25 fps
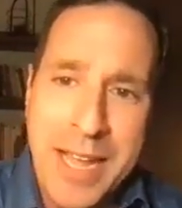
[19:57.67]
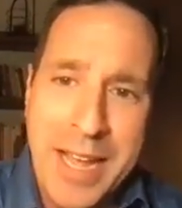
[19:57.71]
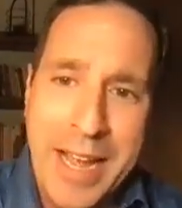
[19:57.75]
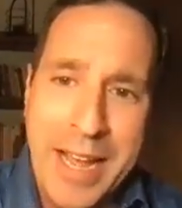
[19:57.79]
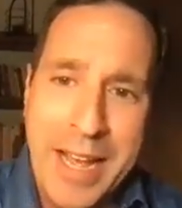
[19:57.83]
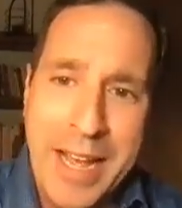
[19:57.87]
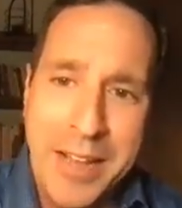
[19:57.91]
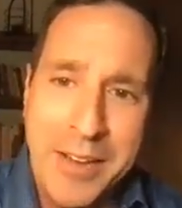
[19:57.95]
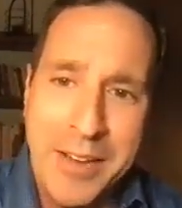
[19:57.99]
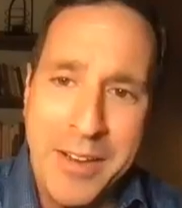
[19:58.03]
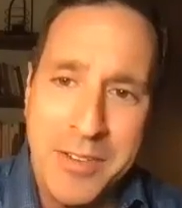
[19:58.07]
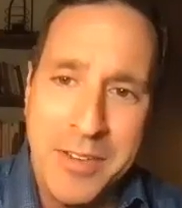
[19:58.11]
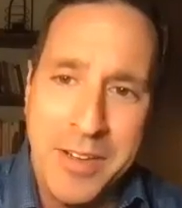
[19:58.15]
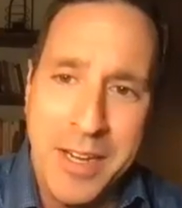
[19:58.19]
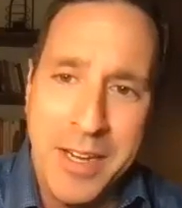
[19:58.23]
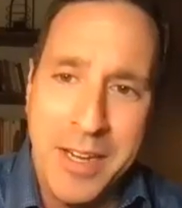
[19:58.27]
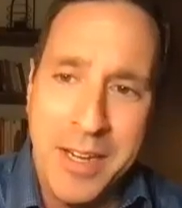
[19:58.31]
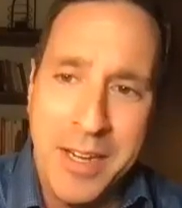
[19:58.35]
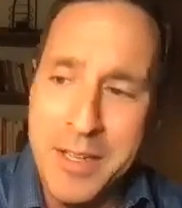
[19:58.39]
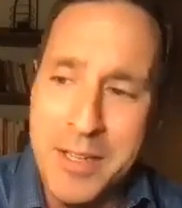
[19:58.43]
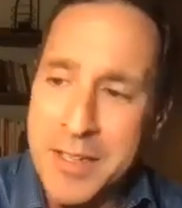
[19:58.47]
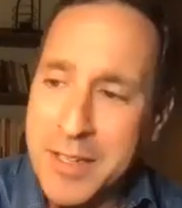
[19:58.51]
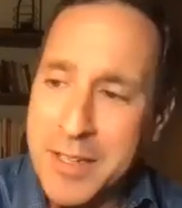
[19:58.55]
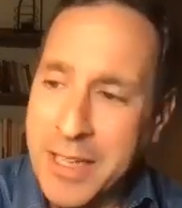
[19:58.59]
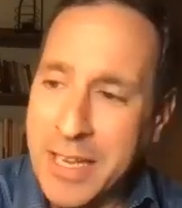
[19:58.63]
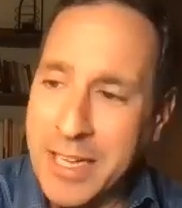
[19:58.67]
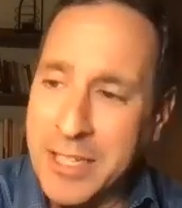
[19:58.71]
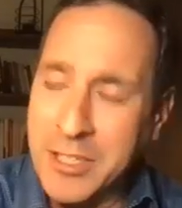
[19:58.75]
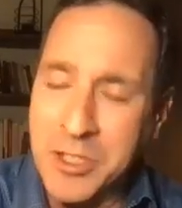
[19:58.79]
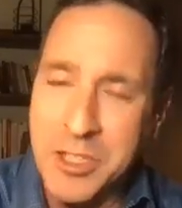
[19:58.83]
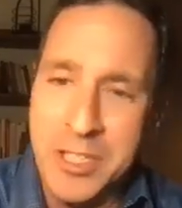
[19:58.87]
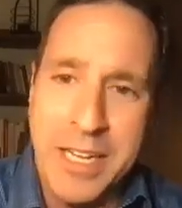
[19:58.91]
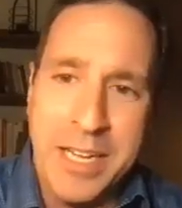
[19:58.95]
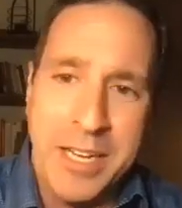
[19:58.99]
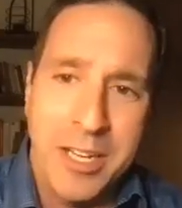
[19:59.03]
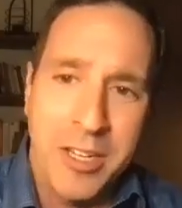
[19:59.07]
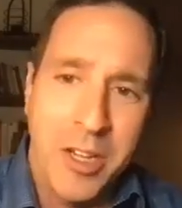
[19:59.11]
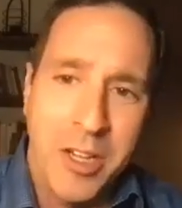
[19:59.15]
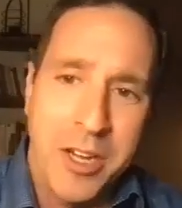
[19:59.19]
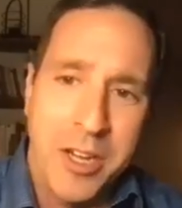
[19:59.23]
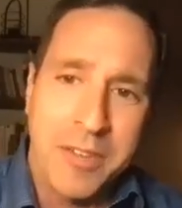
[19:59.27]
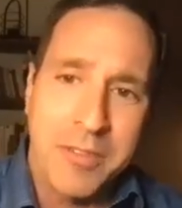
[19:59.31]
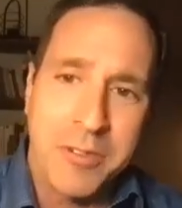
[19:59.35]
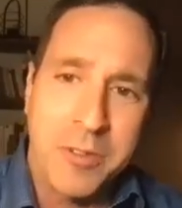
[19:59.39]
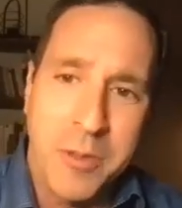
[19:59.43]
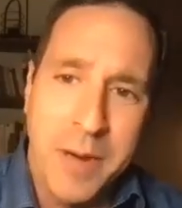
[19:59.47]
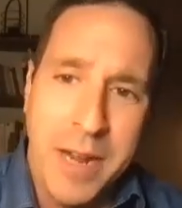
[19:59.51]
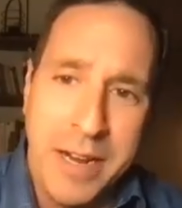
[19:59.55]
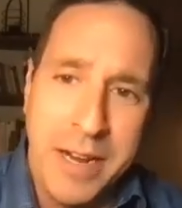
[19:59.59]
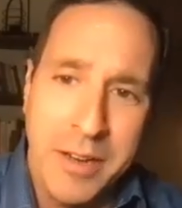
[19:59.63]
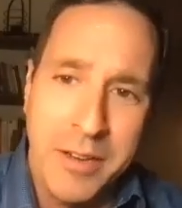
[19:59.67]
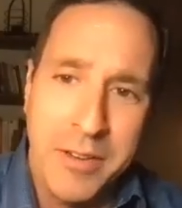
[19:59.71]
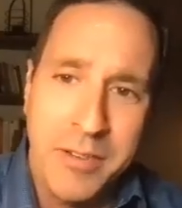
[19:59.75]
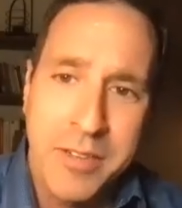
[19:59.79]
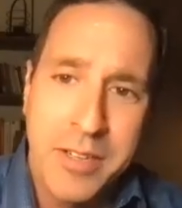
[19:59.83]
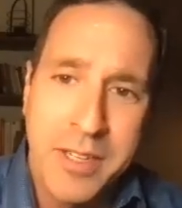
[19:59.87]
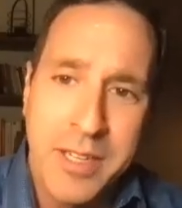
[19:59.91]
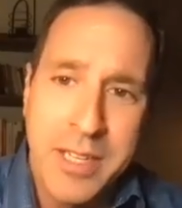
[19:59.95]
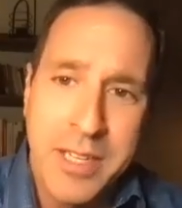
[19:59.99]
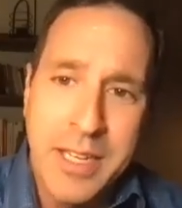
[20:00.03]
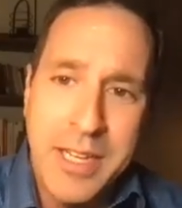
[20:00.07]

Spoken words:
and should get a lot of credit.